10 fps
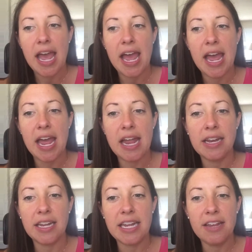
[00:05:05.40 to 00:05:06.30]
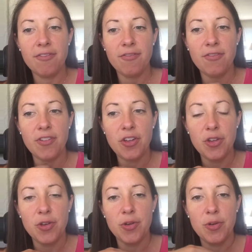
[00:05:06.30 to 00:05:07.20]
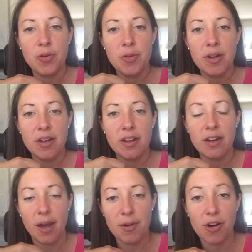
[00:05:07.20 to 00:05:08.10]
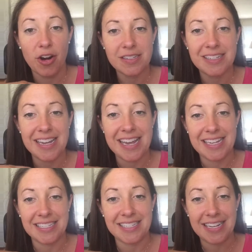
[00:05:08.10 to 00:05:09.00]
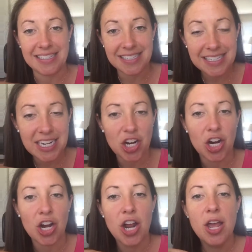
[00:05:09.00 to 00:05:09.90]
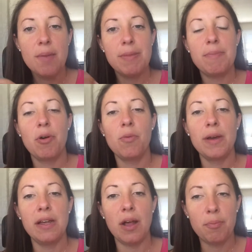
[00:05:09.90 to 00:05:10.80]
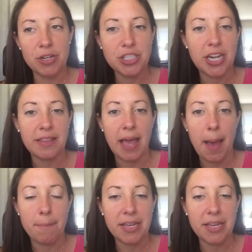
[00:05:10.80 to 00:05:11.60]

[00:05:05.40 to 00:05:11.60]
and if you come across as sincere, people will appreciate that.